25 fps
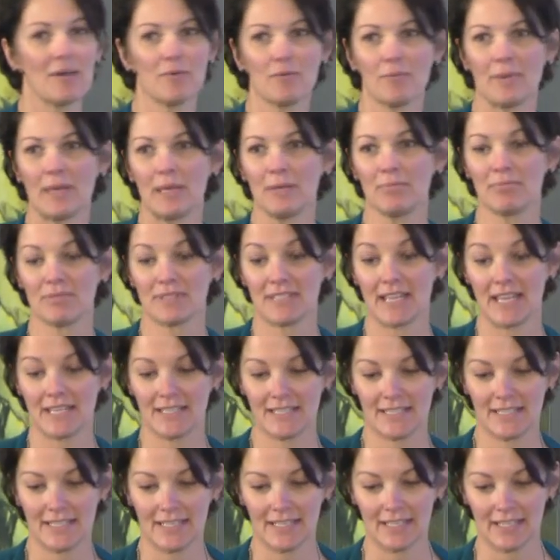will be
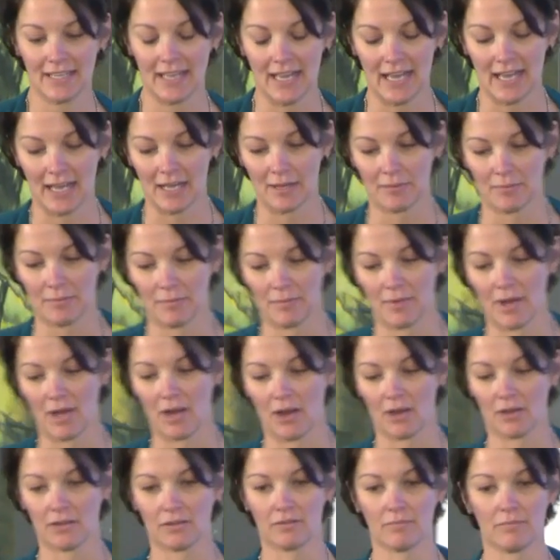presenting
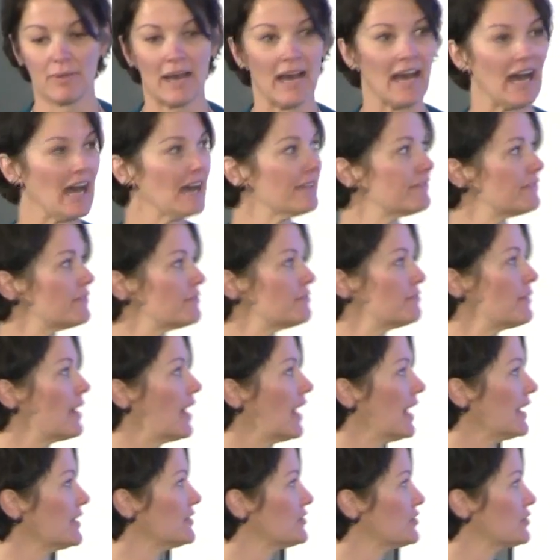on behalf of
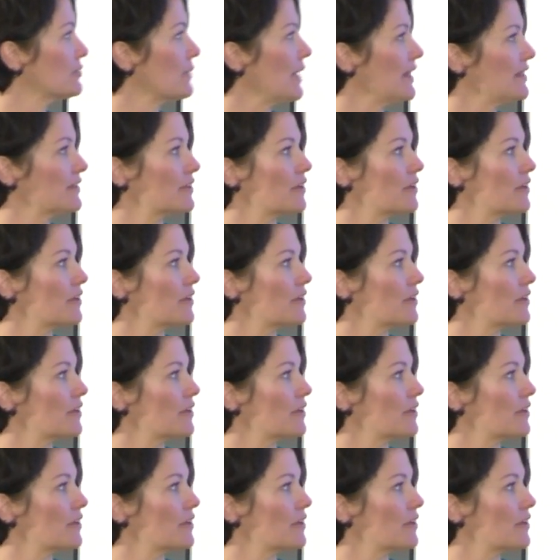my two other